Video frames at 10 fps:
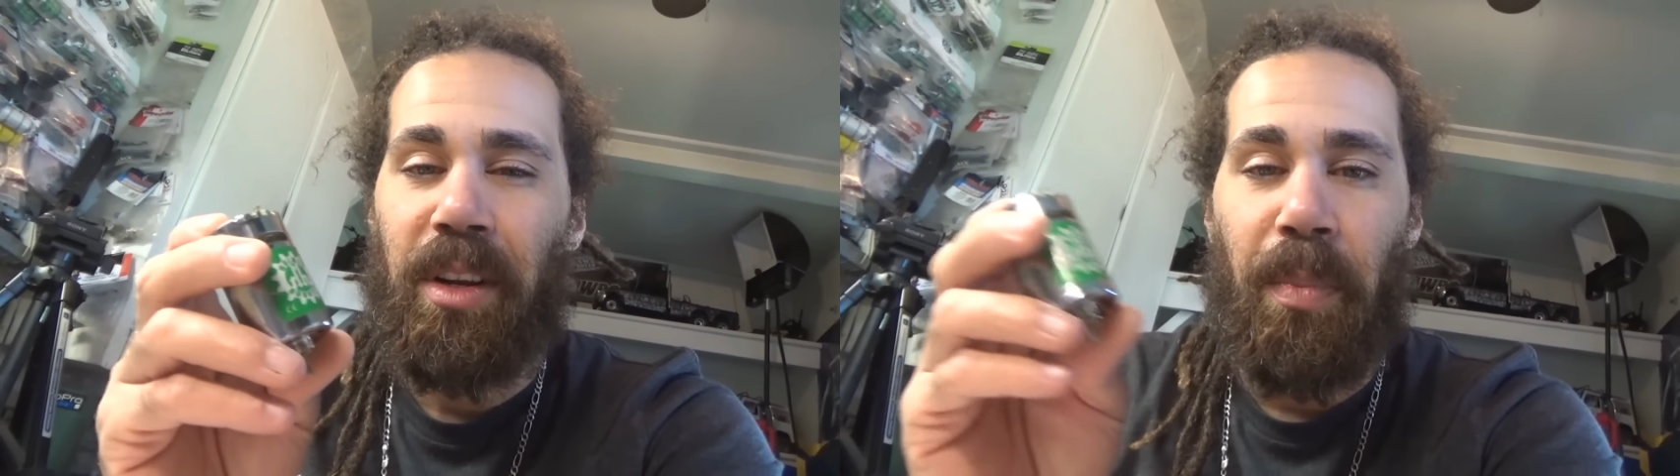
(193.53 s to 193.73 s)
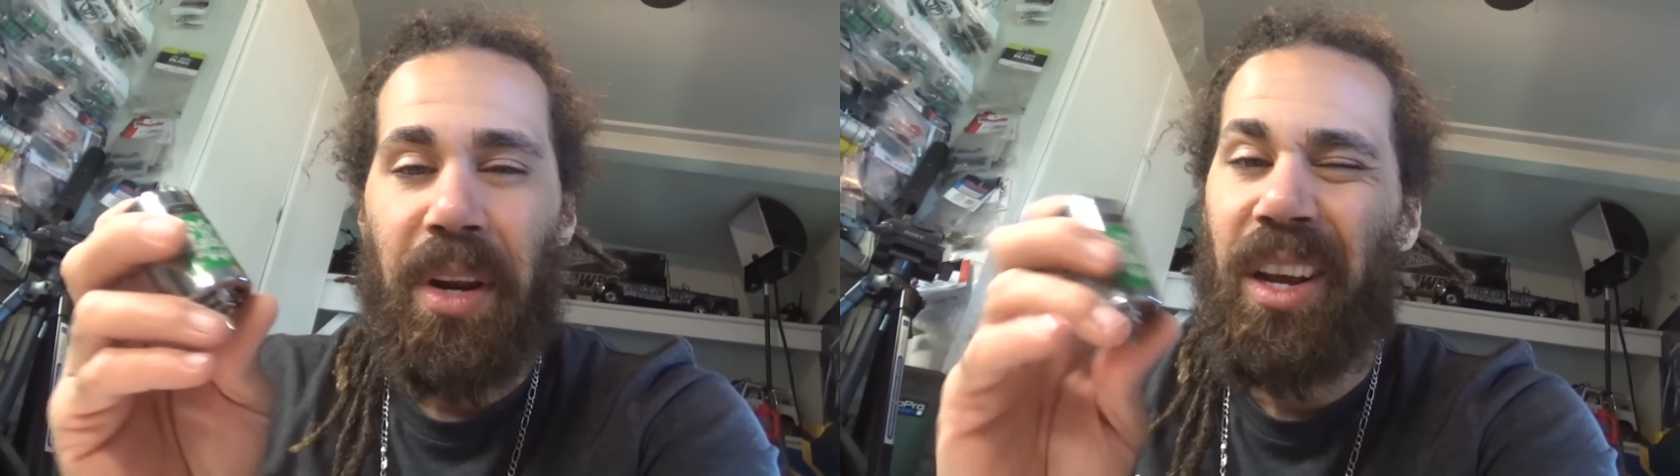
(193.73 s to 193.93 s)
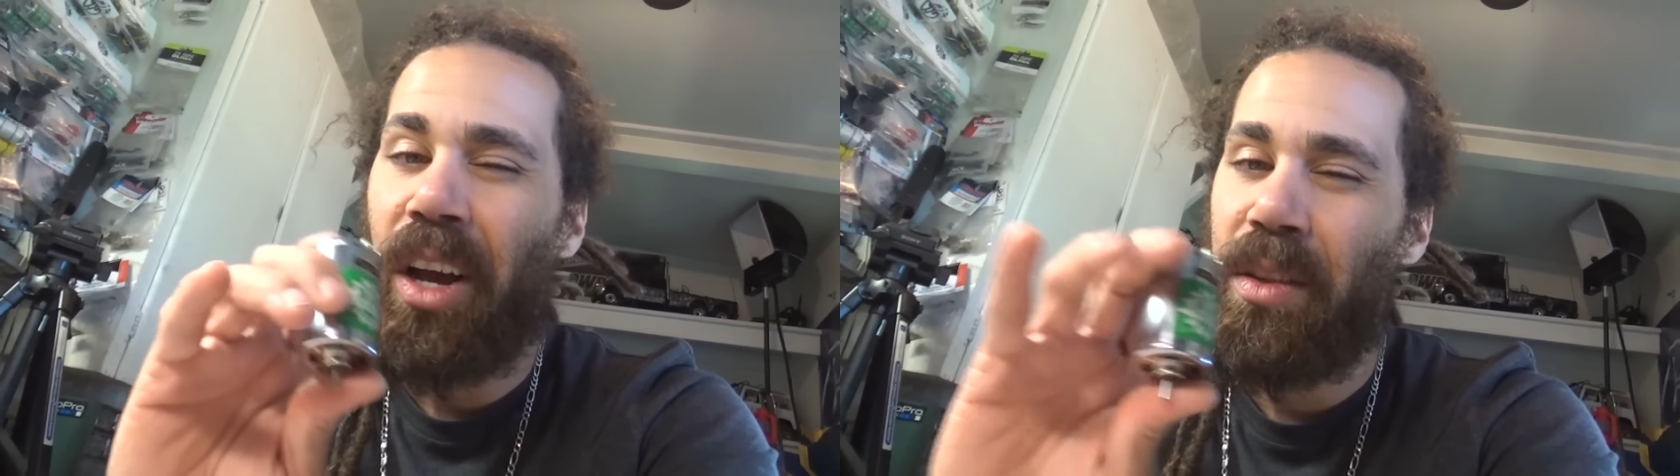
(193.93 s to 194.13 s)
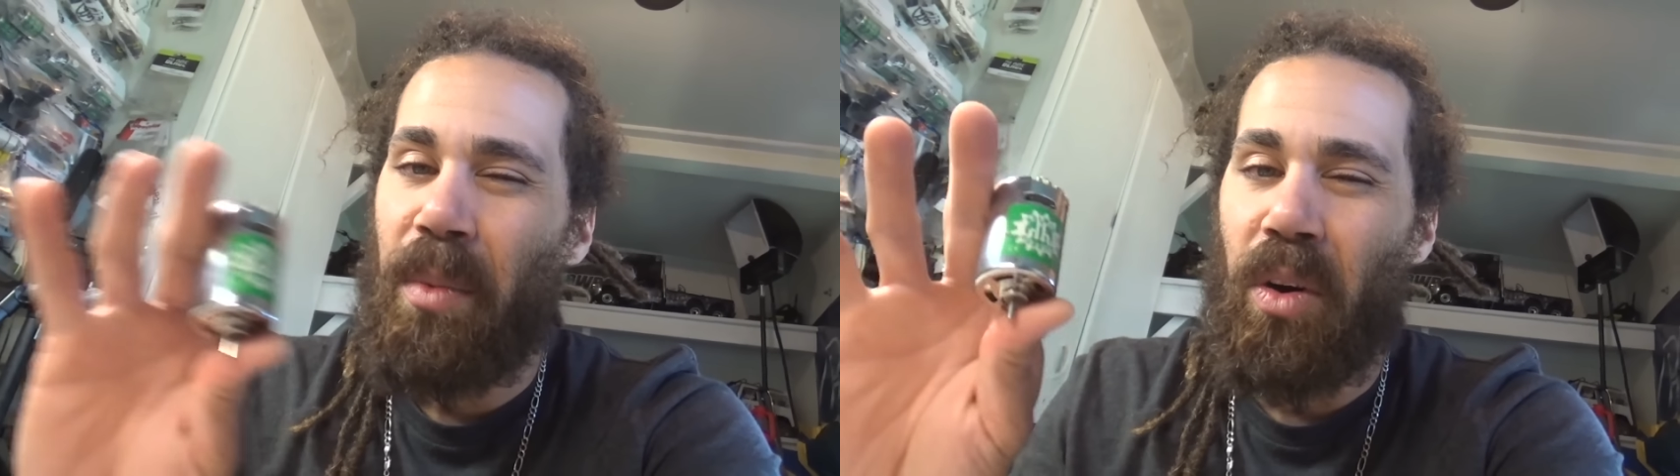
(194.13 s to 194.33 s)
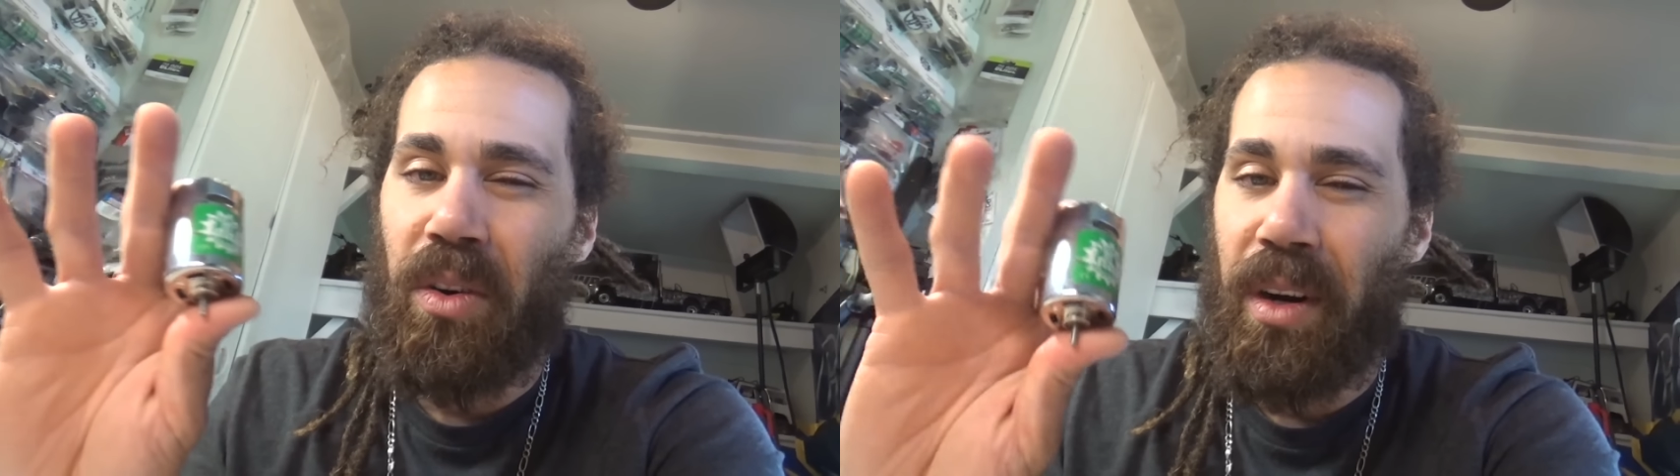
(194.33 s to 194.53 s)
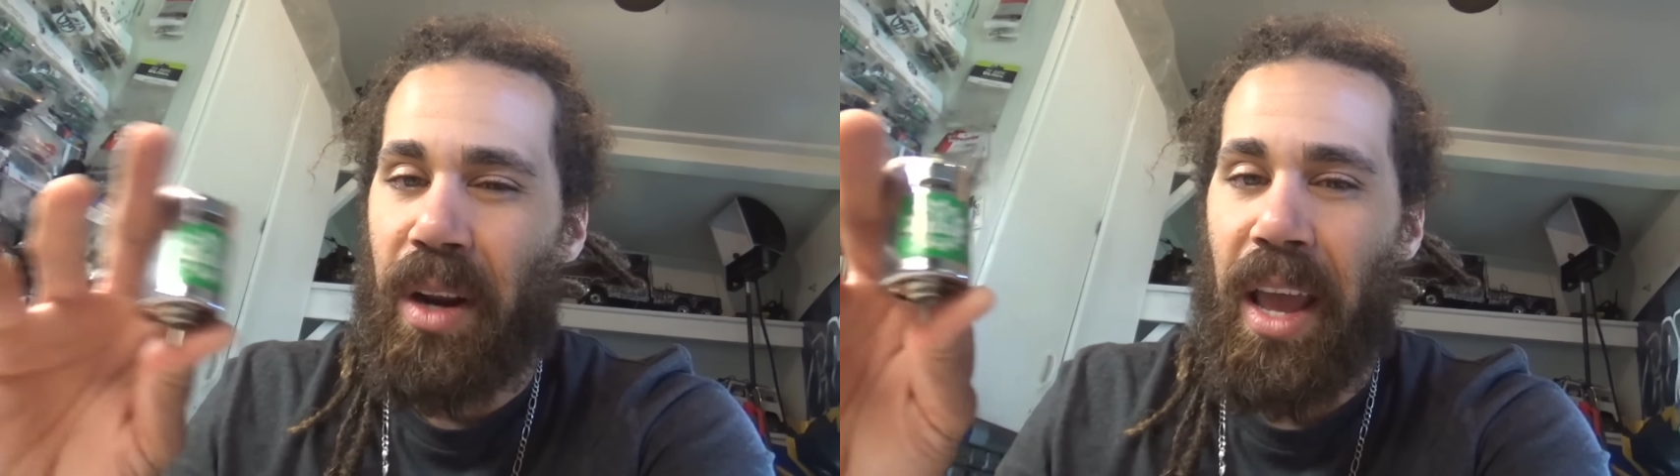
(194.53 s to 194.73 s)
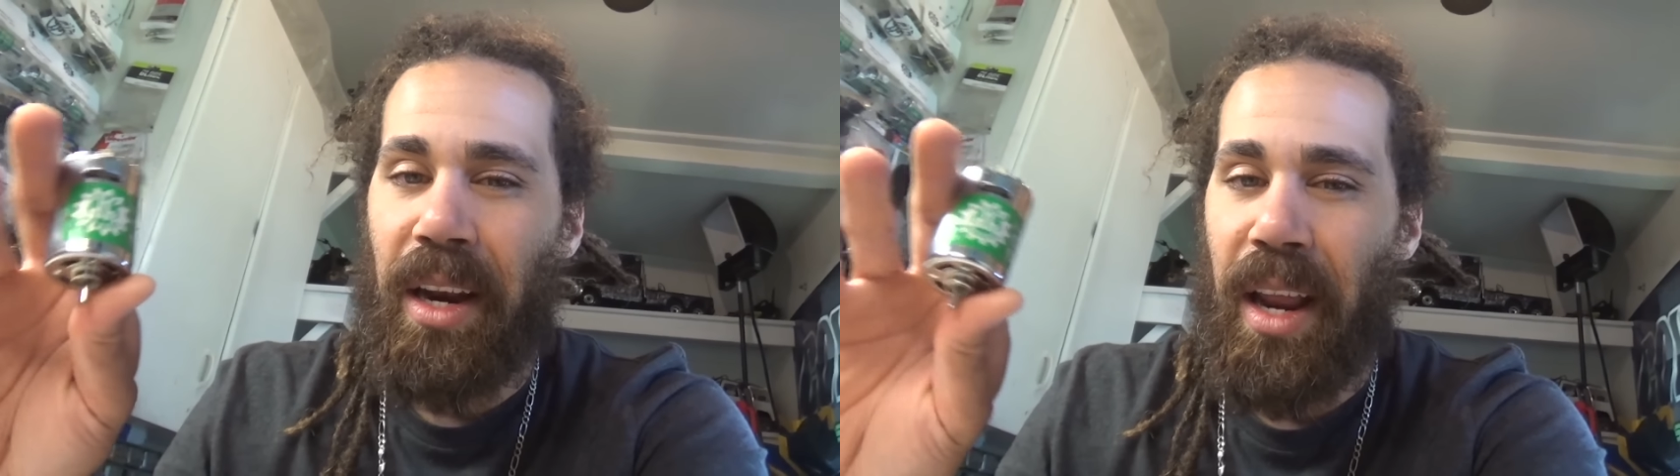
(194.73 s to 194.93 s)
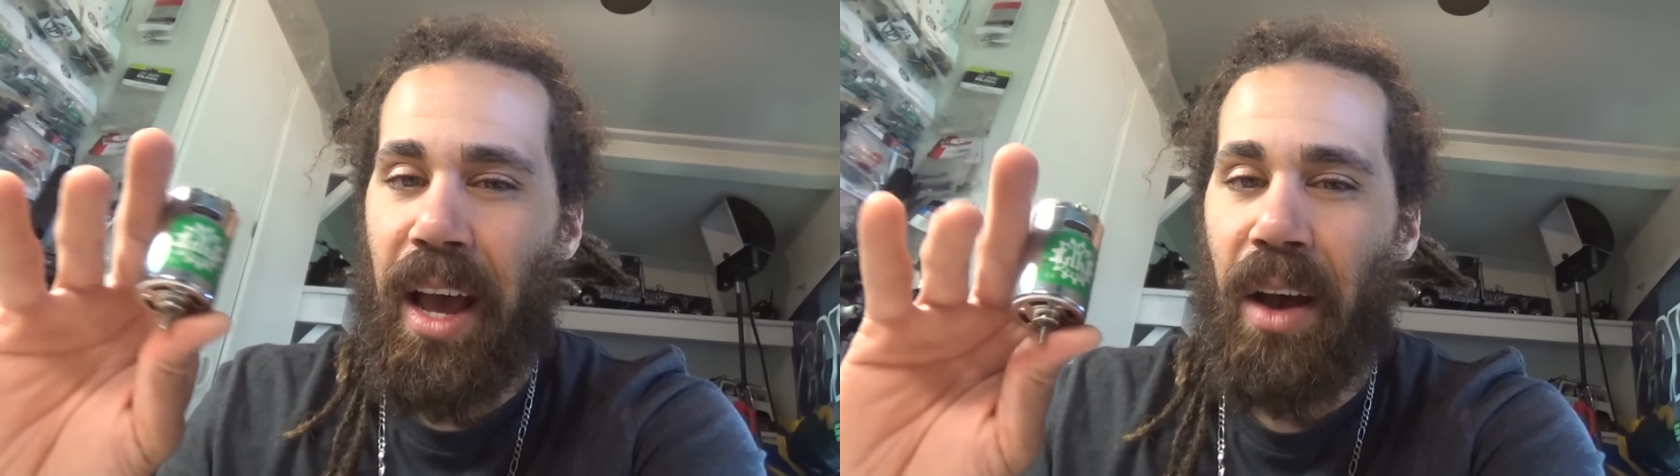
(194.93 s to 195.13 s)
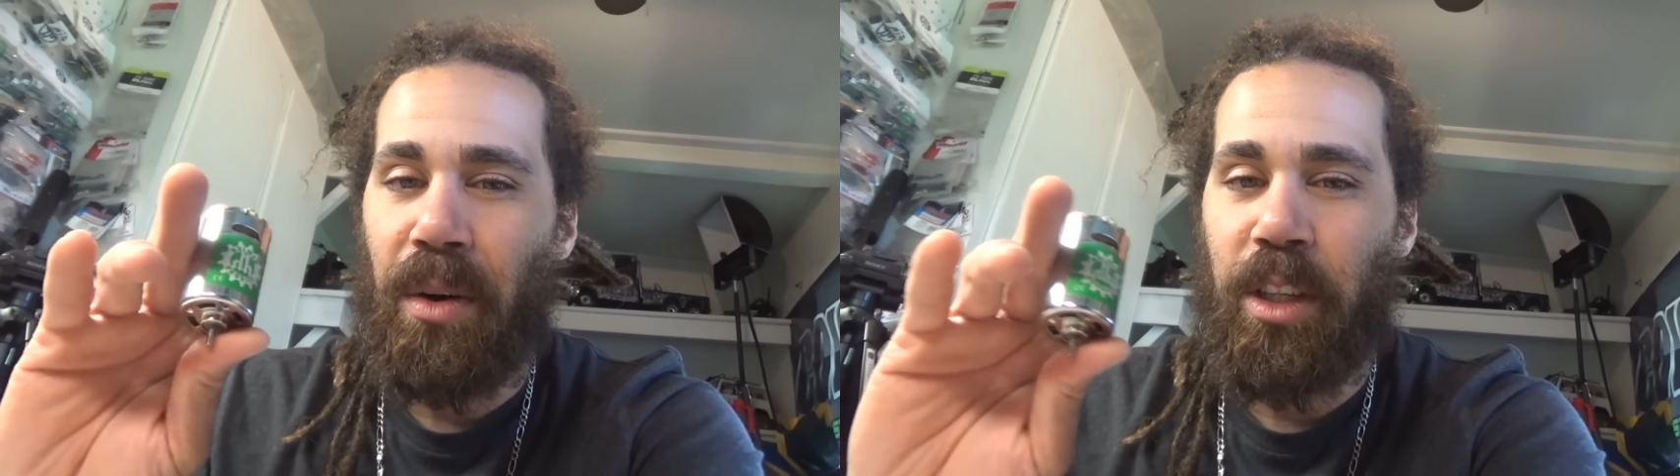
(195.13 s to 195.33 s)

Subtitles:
depending on the motor and how